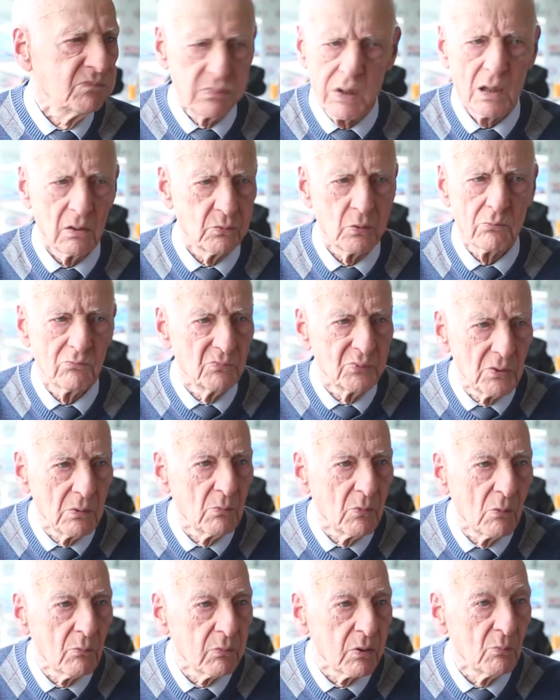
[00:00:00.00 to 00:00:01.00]
I don't
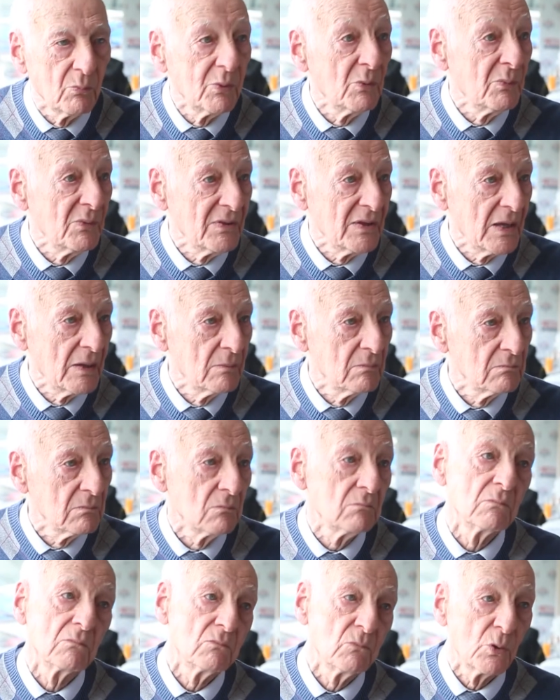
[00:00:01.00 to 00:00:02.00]
remember
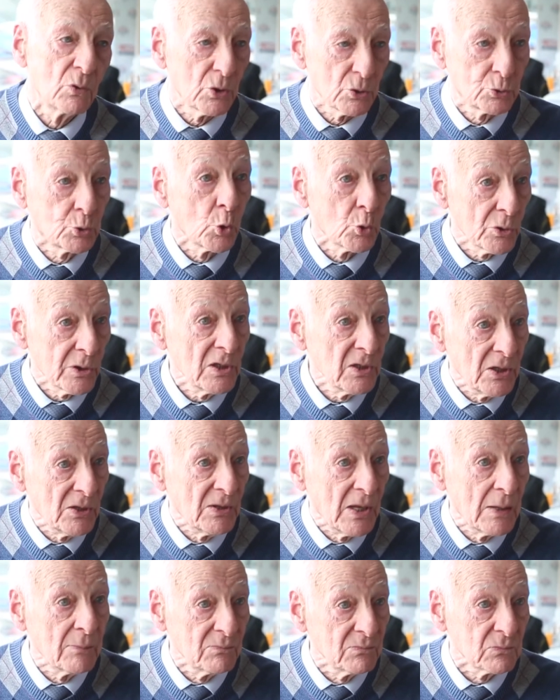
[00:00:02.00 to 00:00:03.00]
them. We got tore into
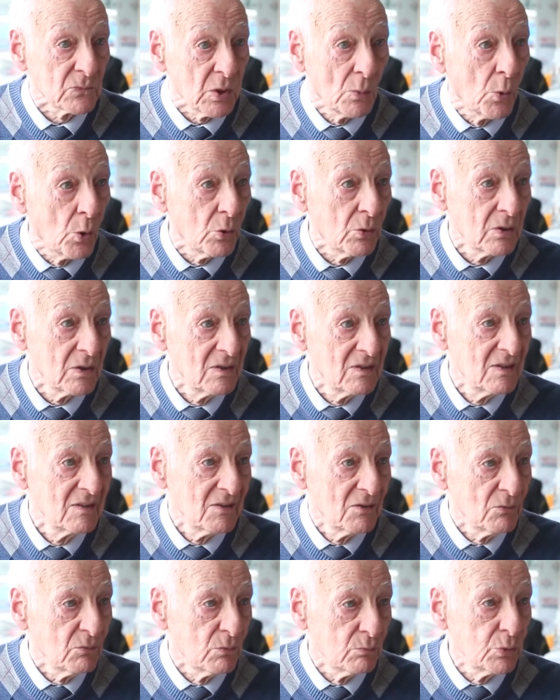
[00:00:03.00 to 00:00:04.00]
them.
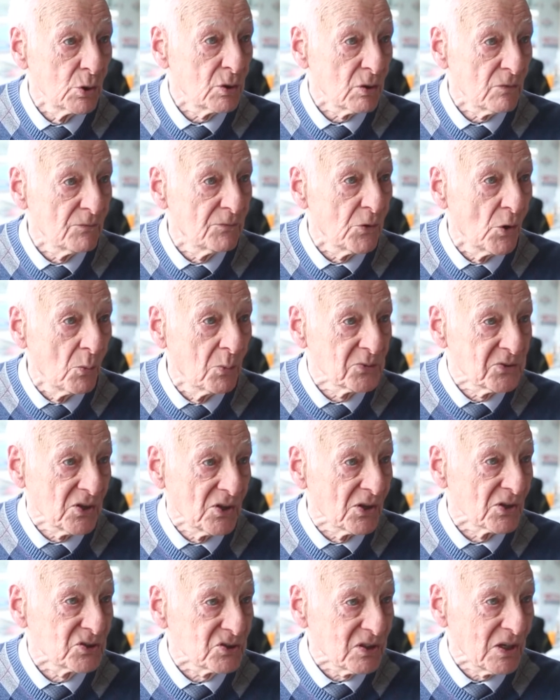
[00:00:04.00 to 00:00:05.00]
I'm looking forward to
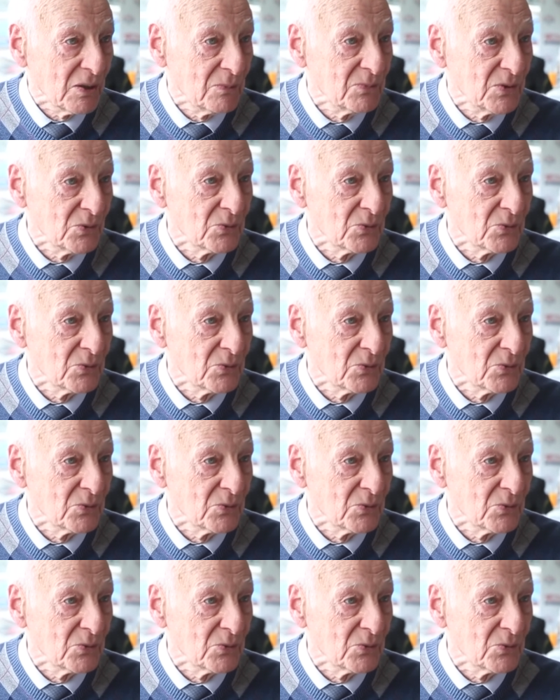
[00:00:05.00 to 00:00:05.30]
this game,